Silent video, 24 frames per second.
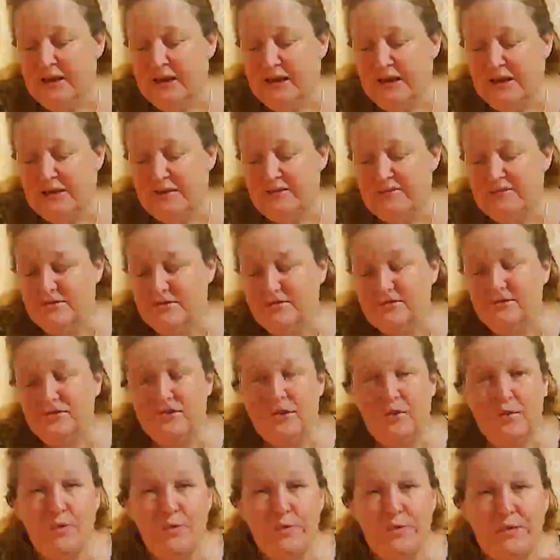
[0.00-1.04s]
And so
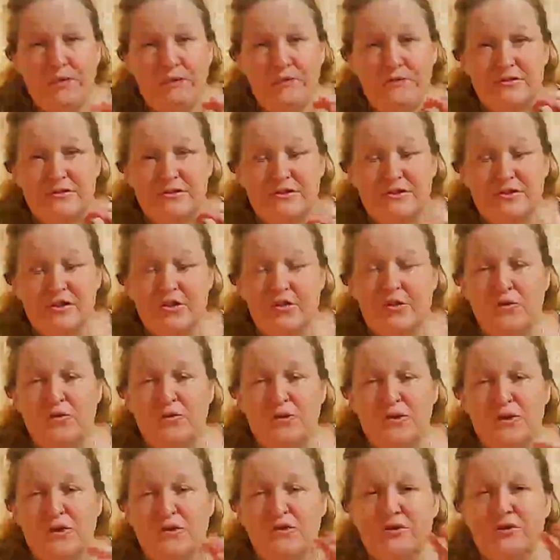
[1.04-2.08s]
don't be so
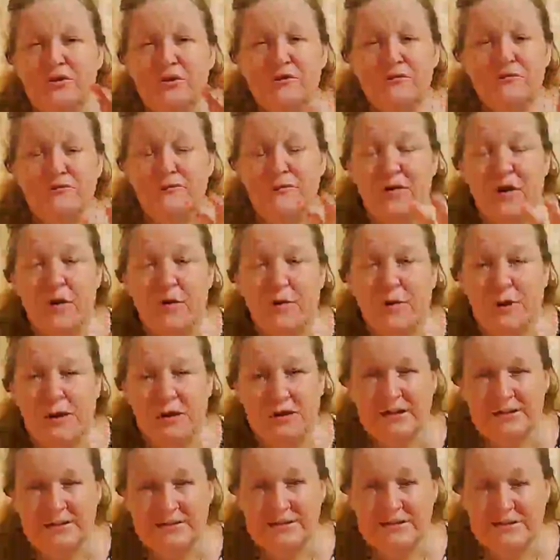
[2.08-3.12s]

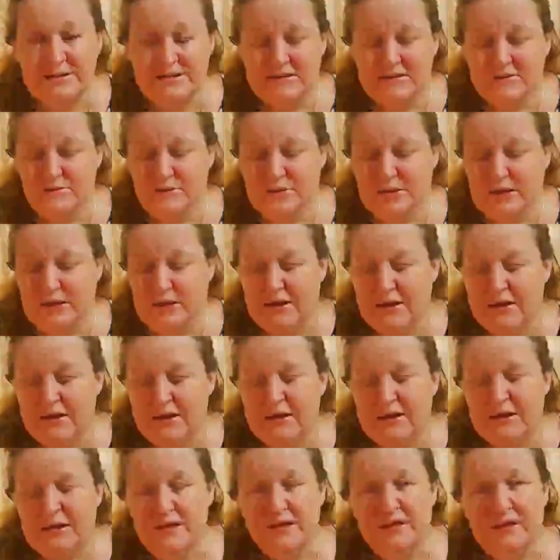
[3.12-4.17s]
unifocused this week
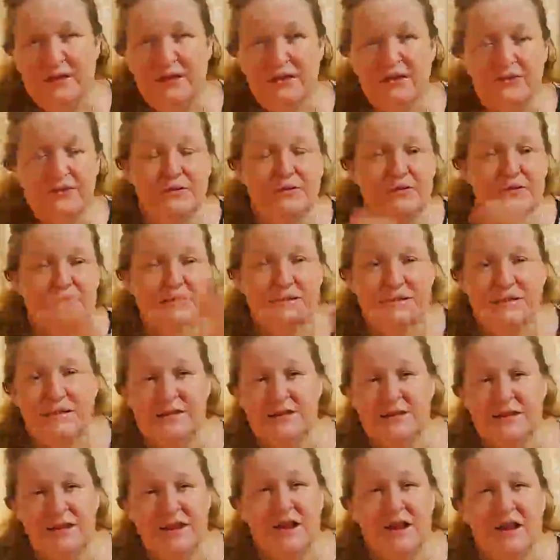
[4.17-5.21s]
that you don't see
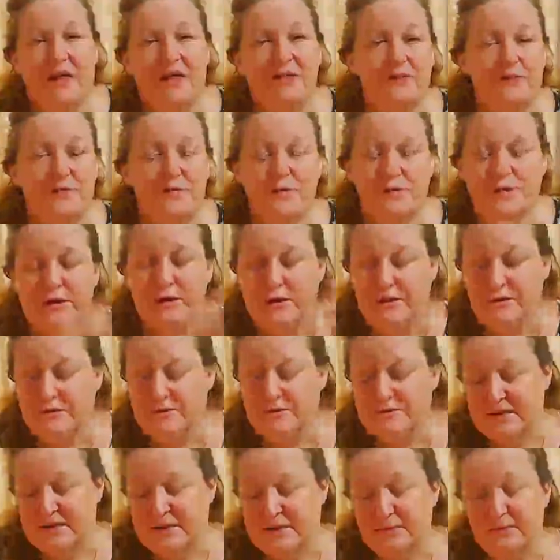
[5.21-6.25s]
the other things
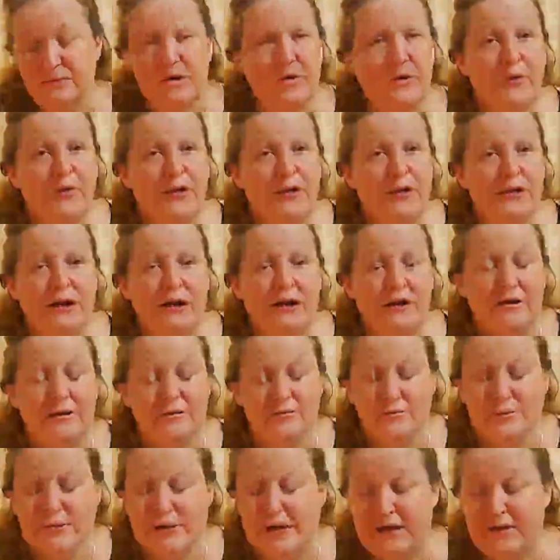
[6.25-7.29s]
that are going on
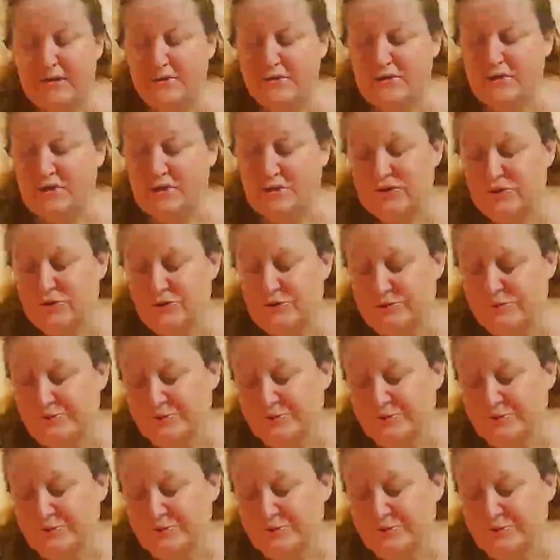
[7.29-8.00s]
around you.